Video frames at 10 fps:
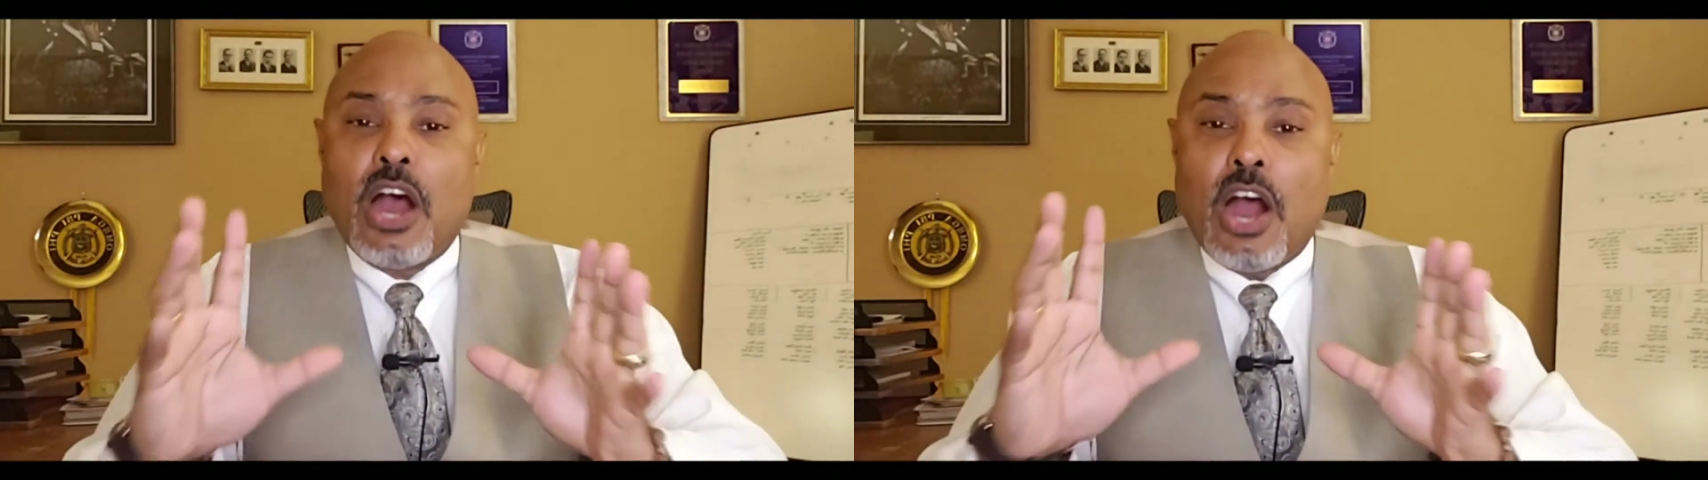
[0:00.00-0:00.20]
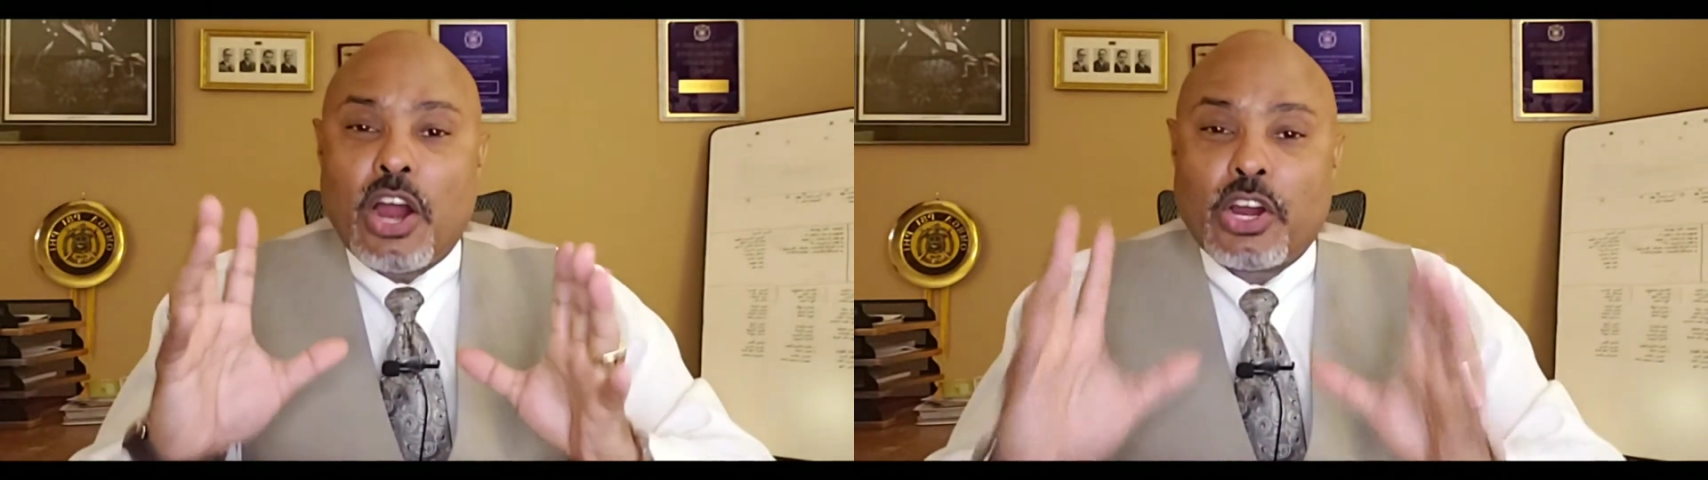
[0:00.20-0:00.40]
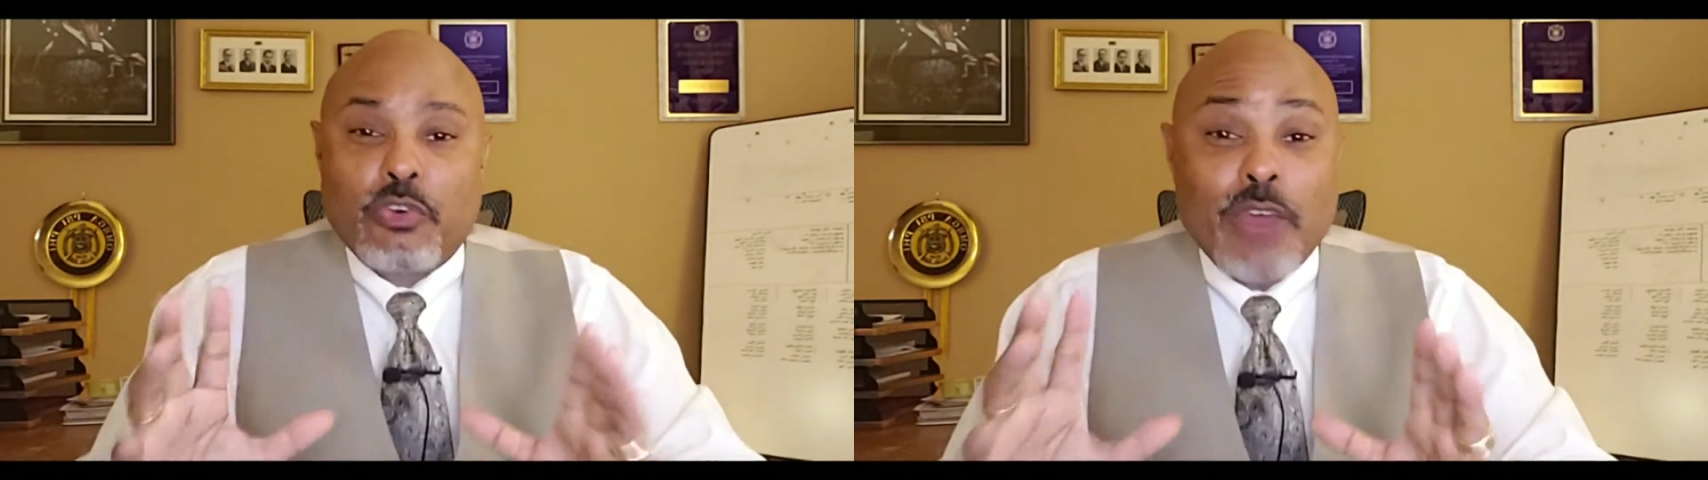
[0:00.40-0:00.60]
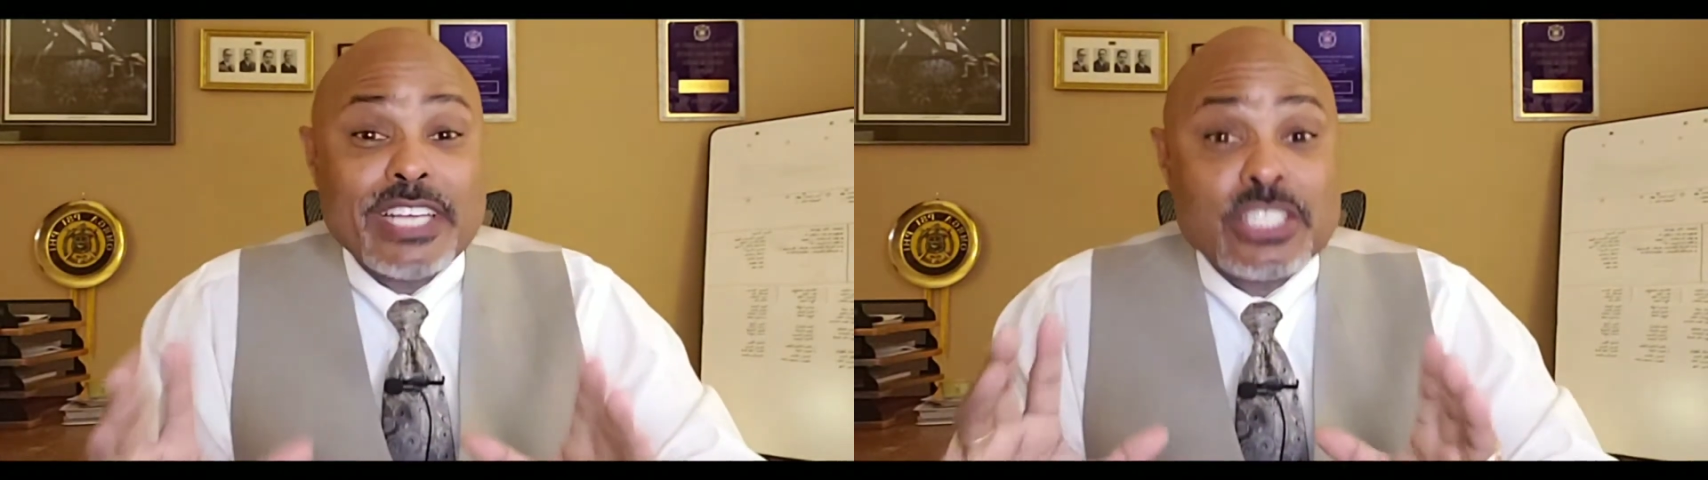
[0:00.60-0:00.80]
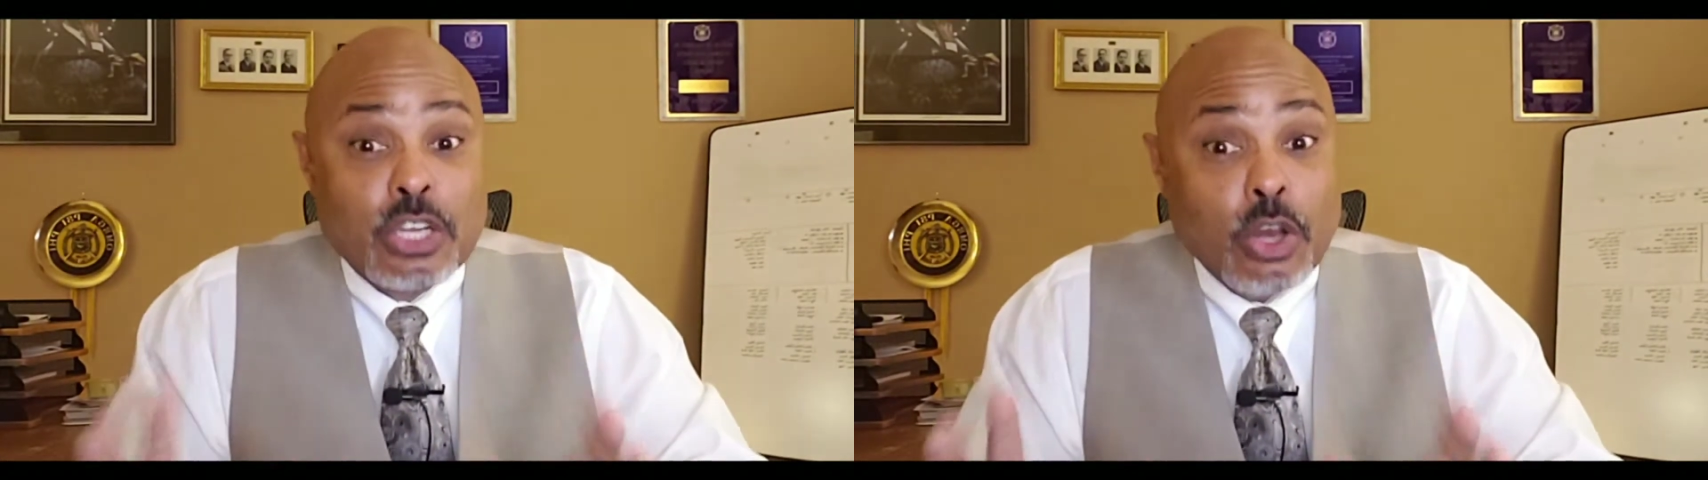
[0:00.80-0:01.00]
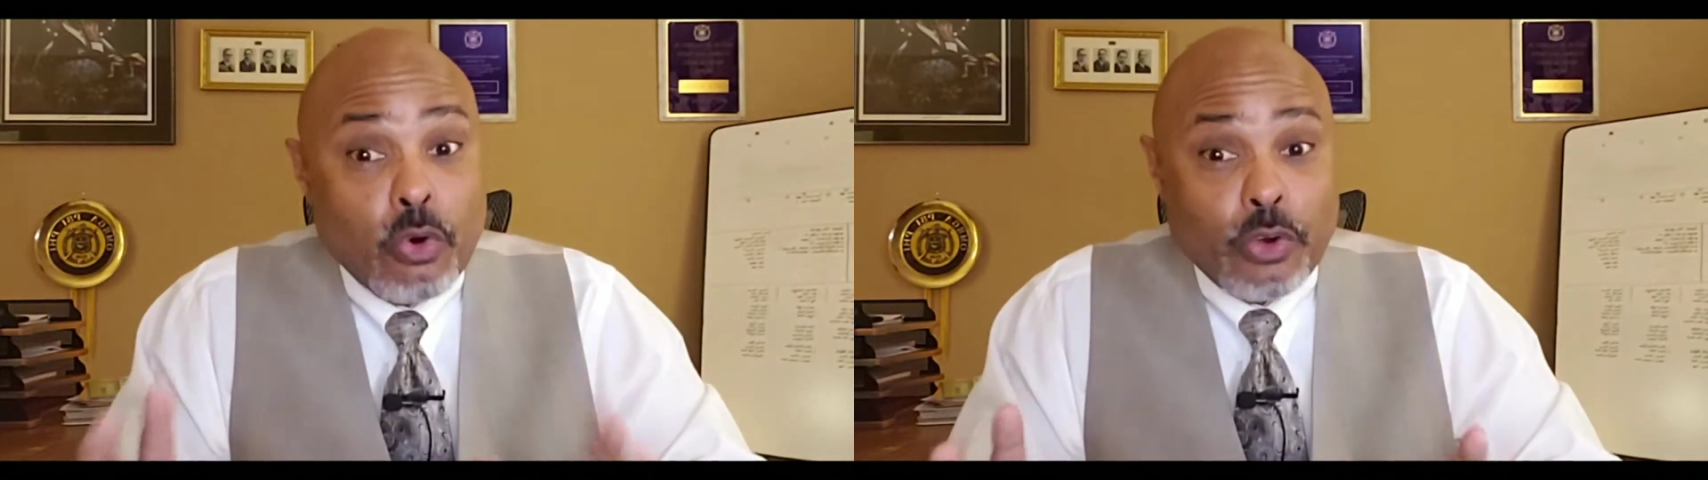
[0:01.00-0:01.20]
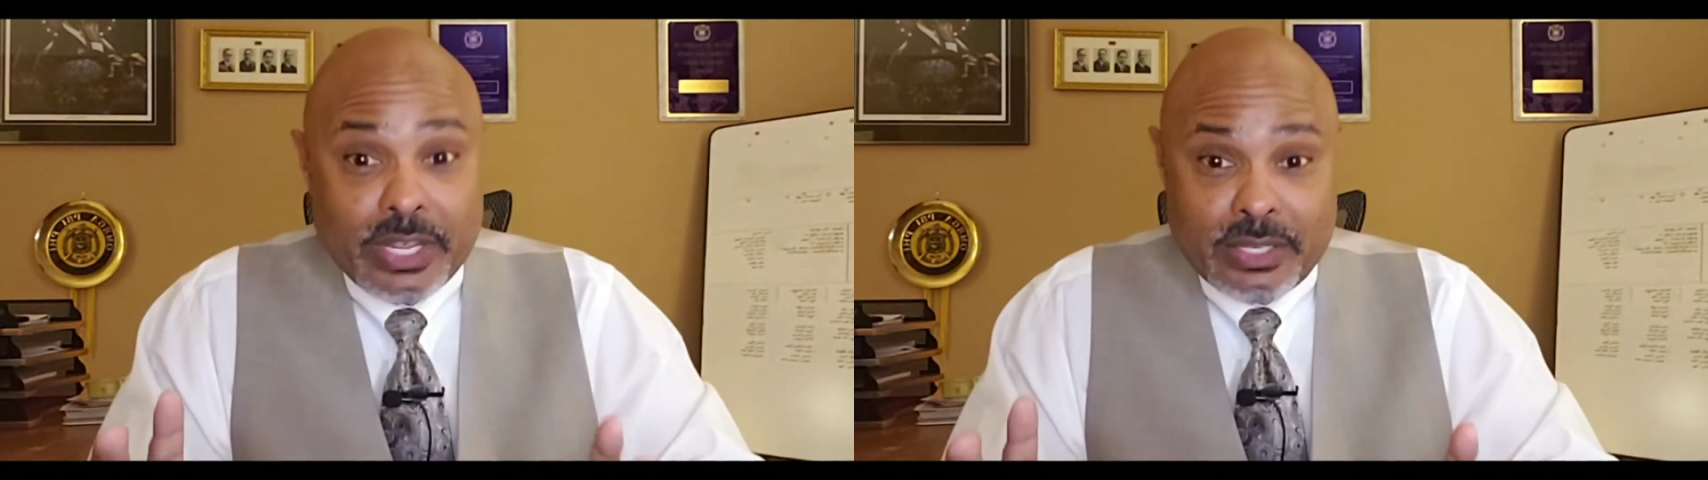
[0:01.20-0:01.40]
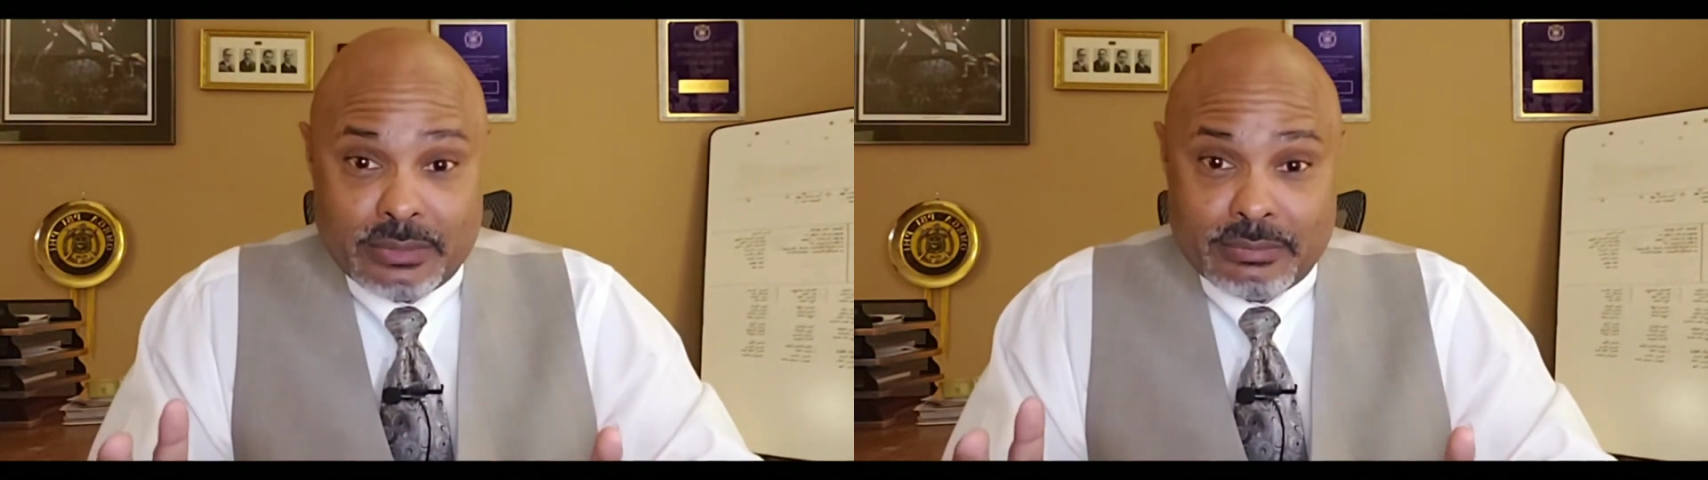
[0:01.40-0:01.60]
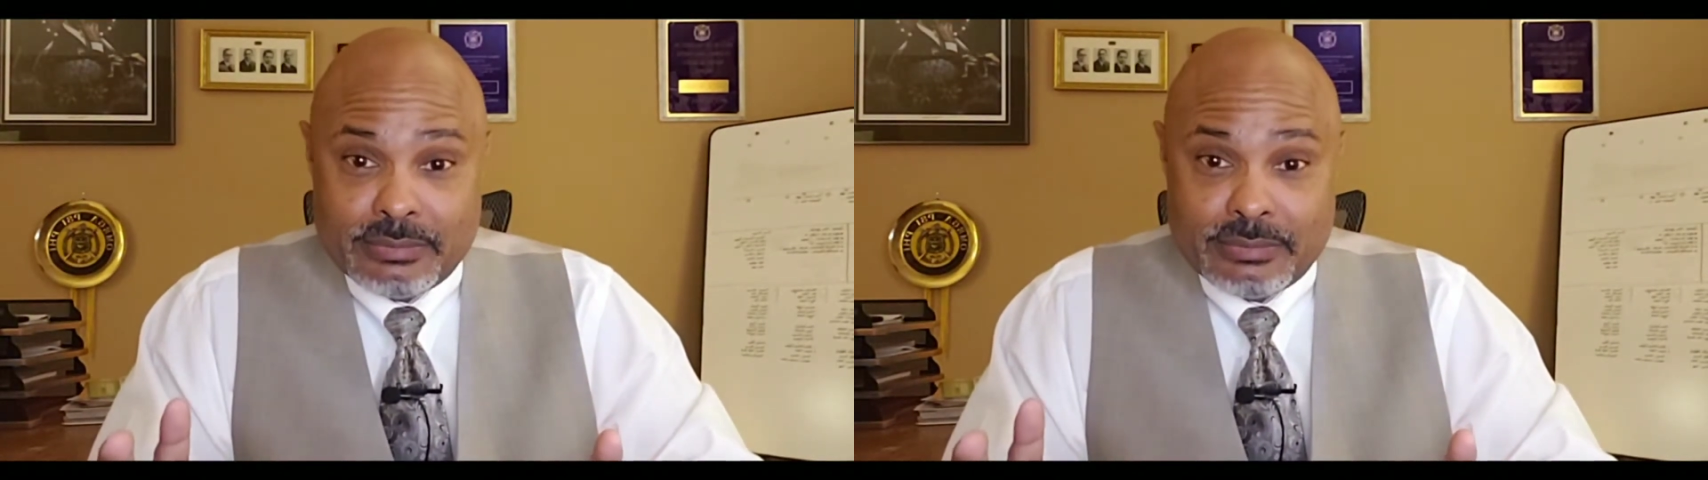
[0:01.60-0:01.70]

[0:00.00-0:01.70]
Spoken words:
our greatest glory